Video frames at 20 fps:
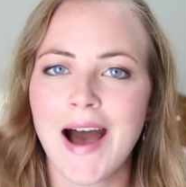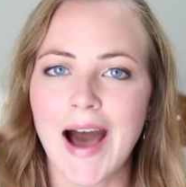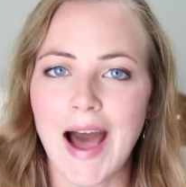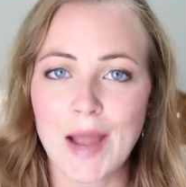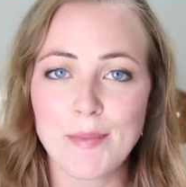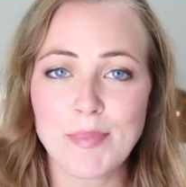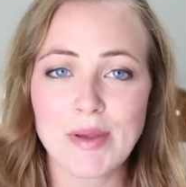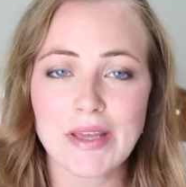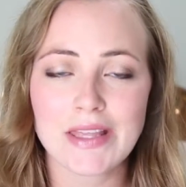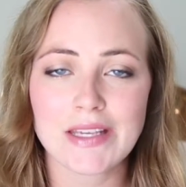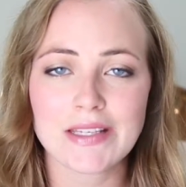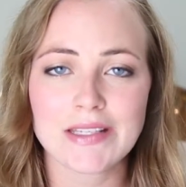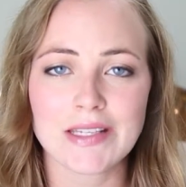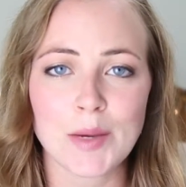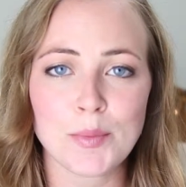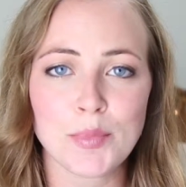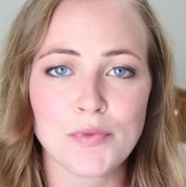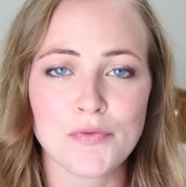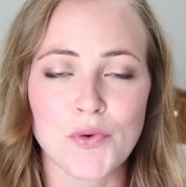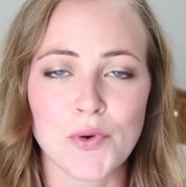I picked this
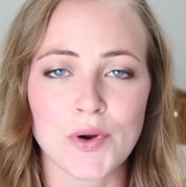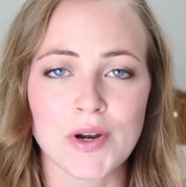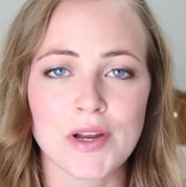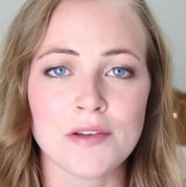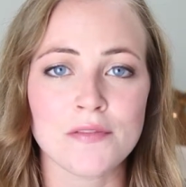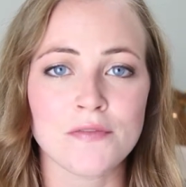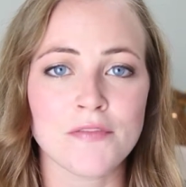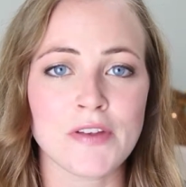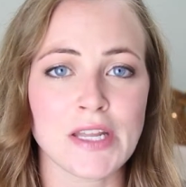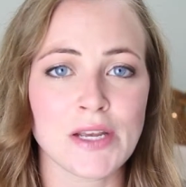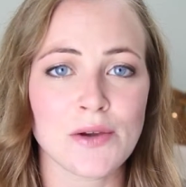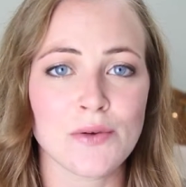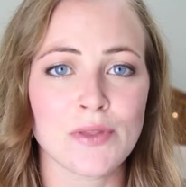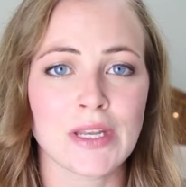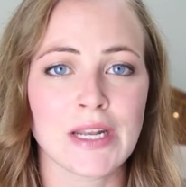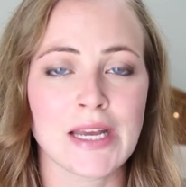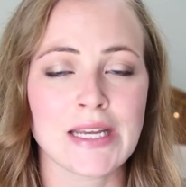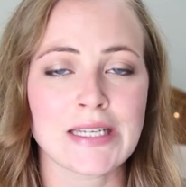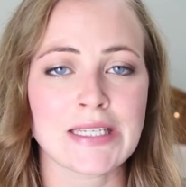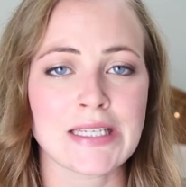up for a video
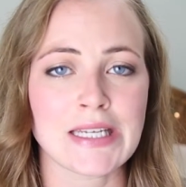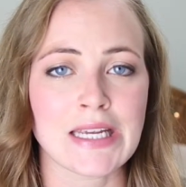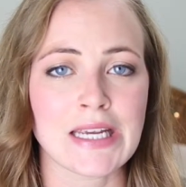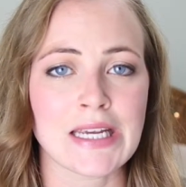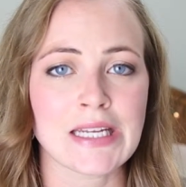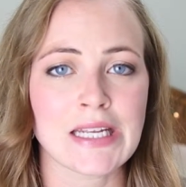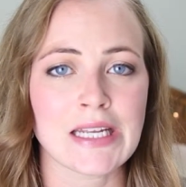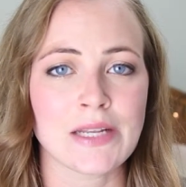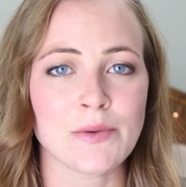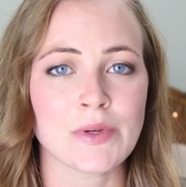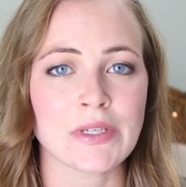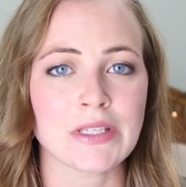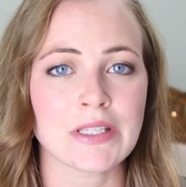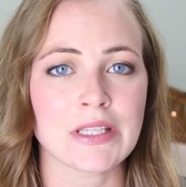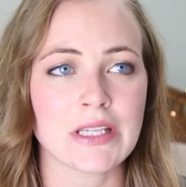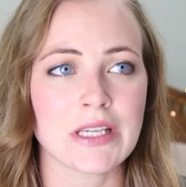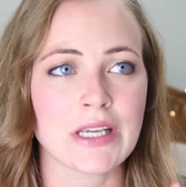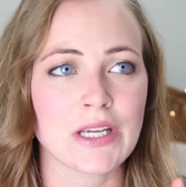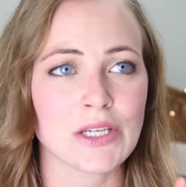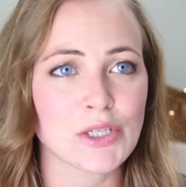that I did. It was
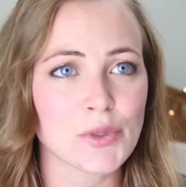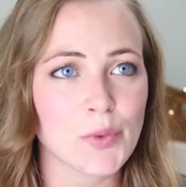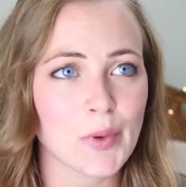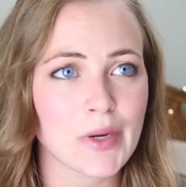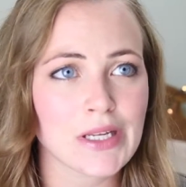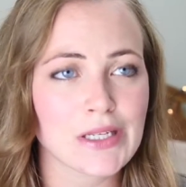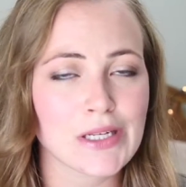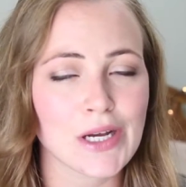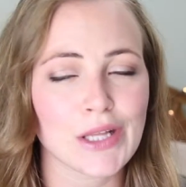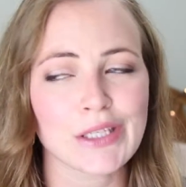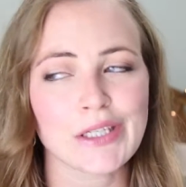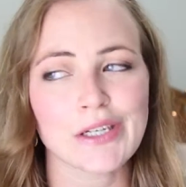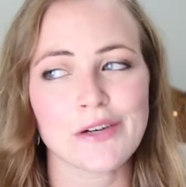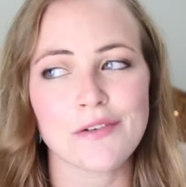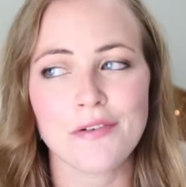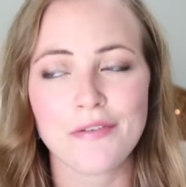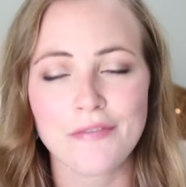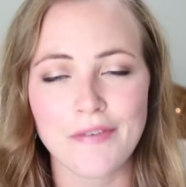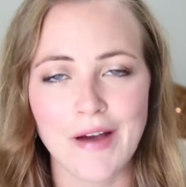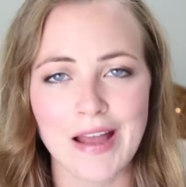the $20
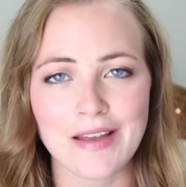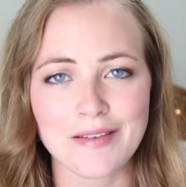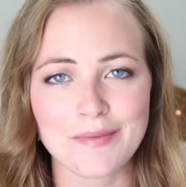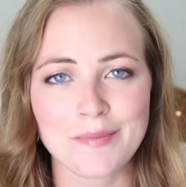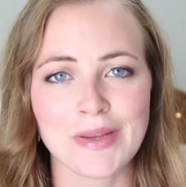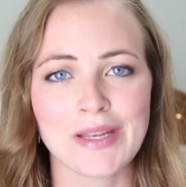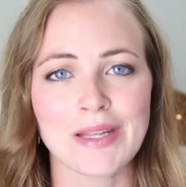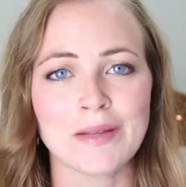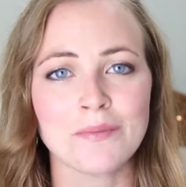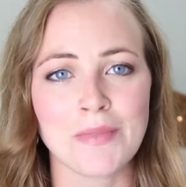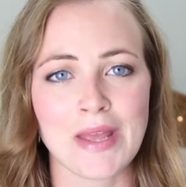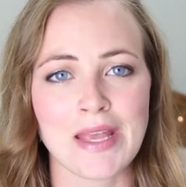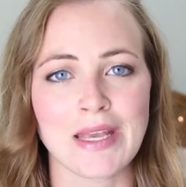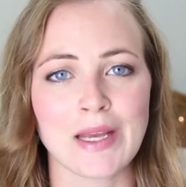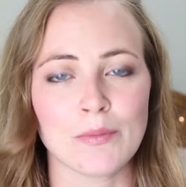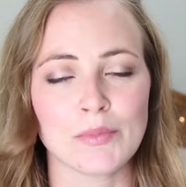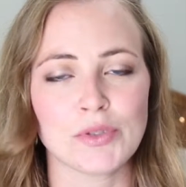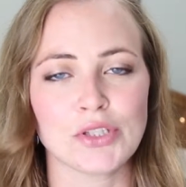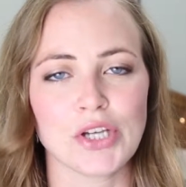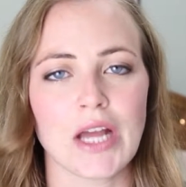5-minute
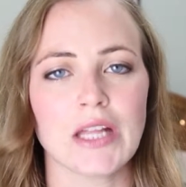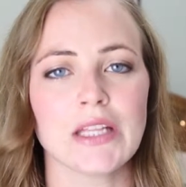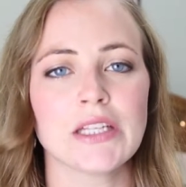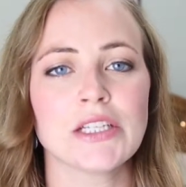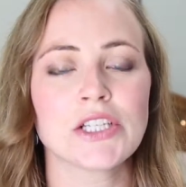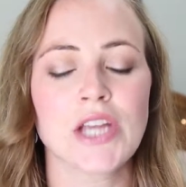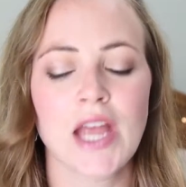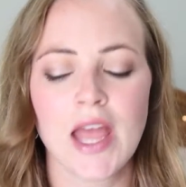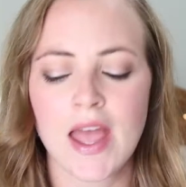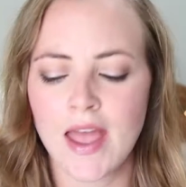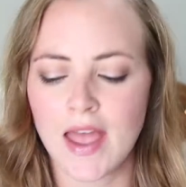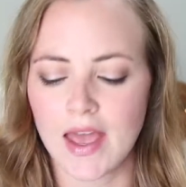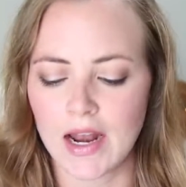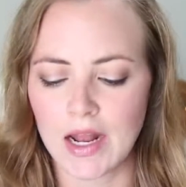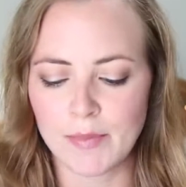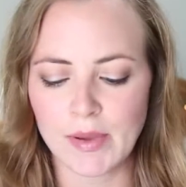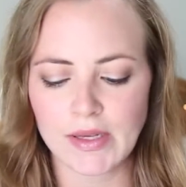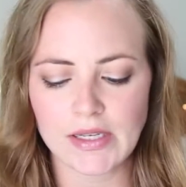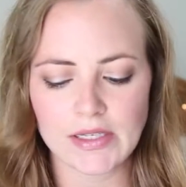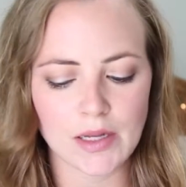makeup challenge, and
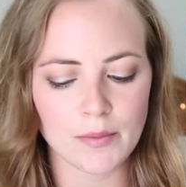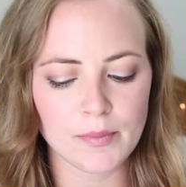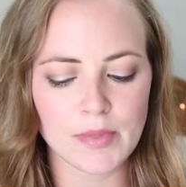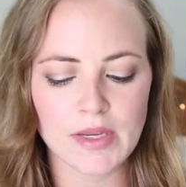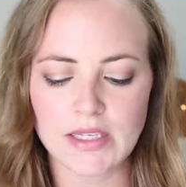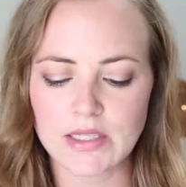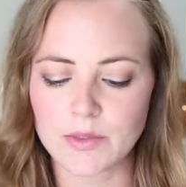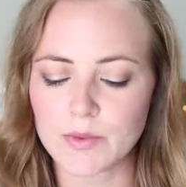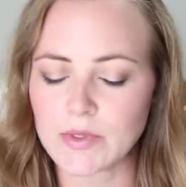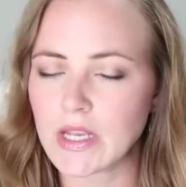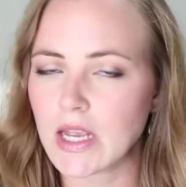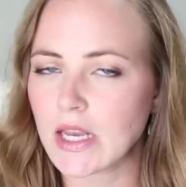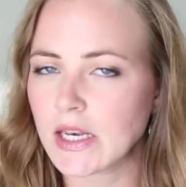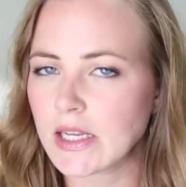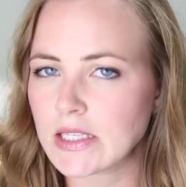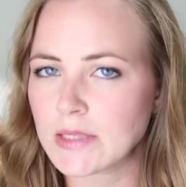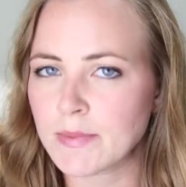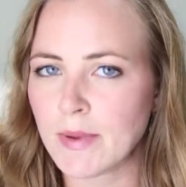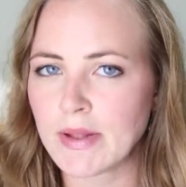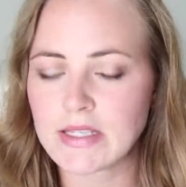I picked it up because it was
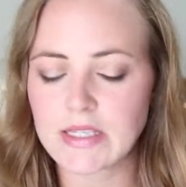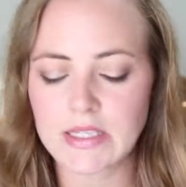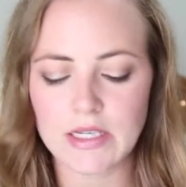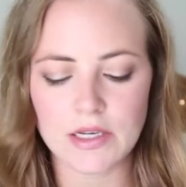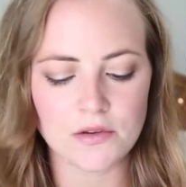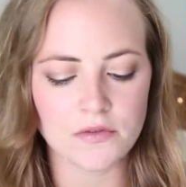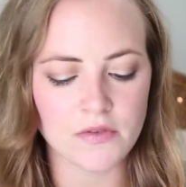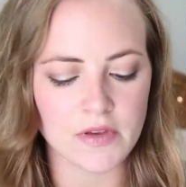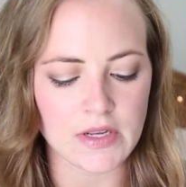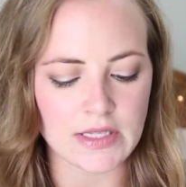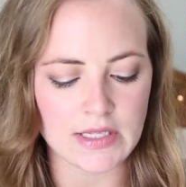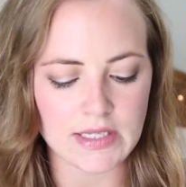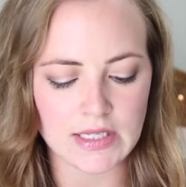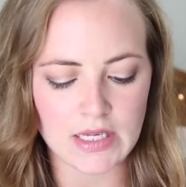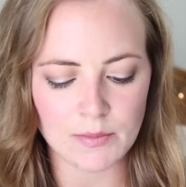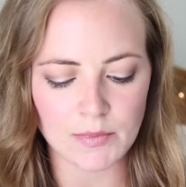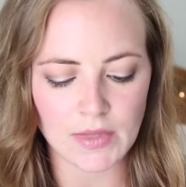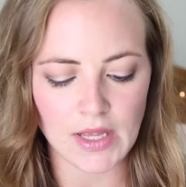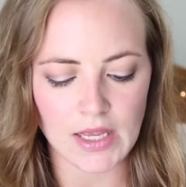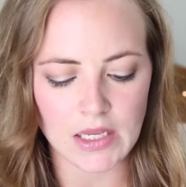inexpensive. It
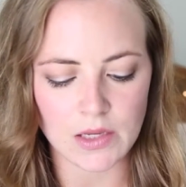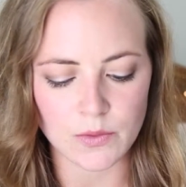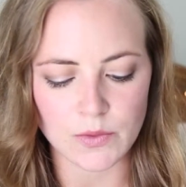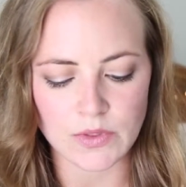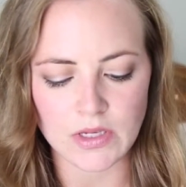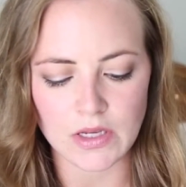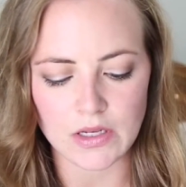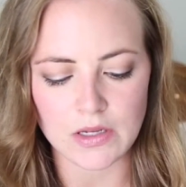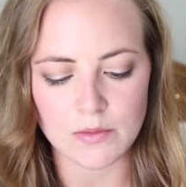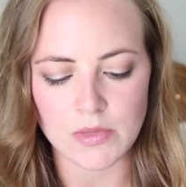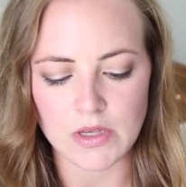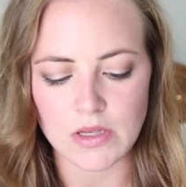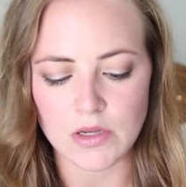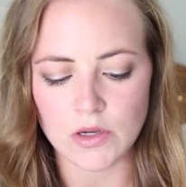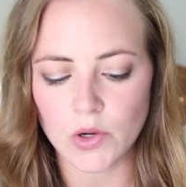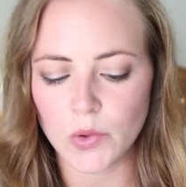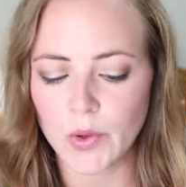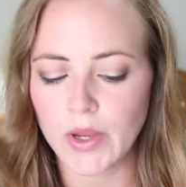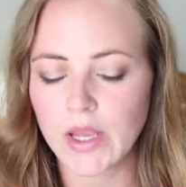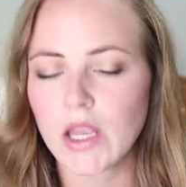seemed like it was going to be
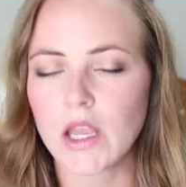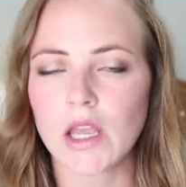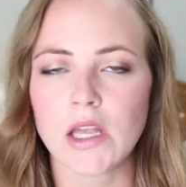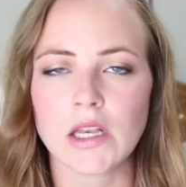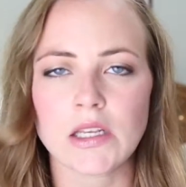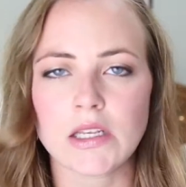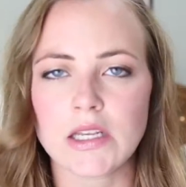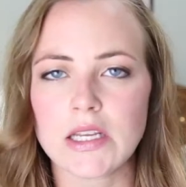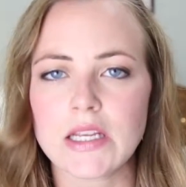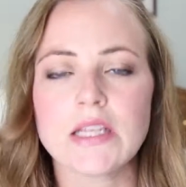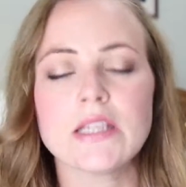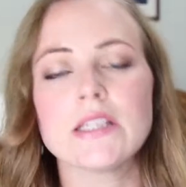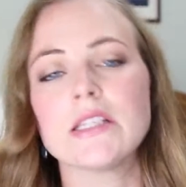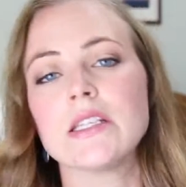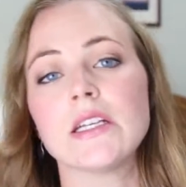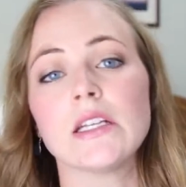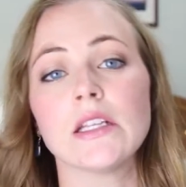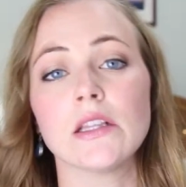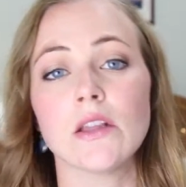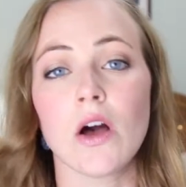quick and
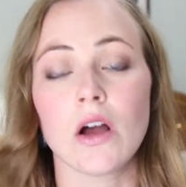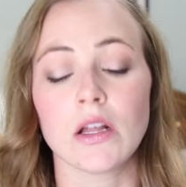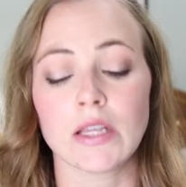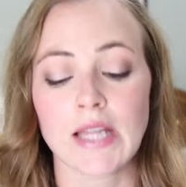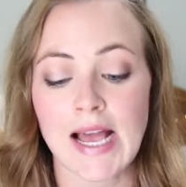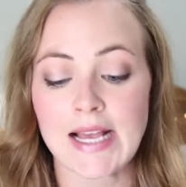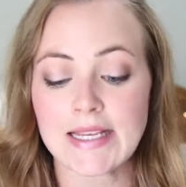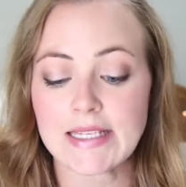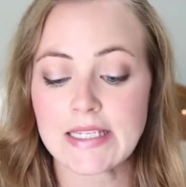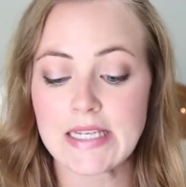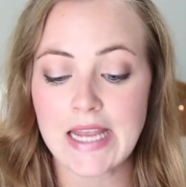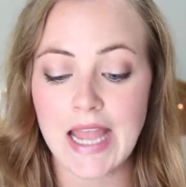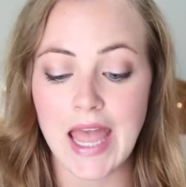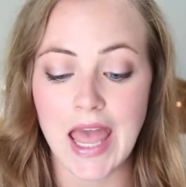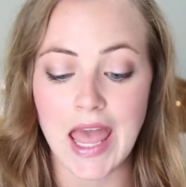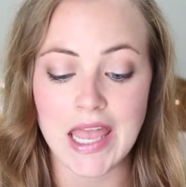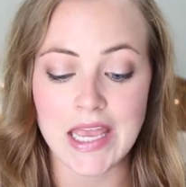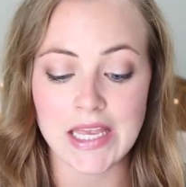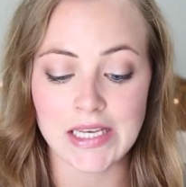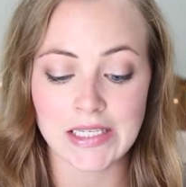easy and long lasting,
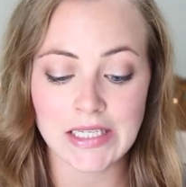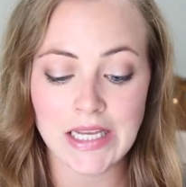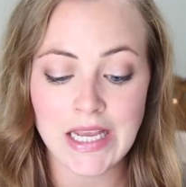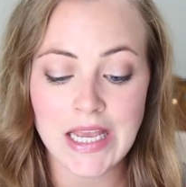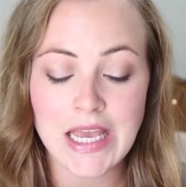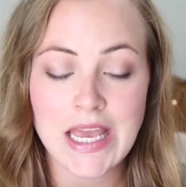and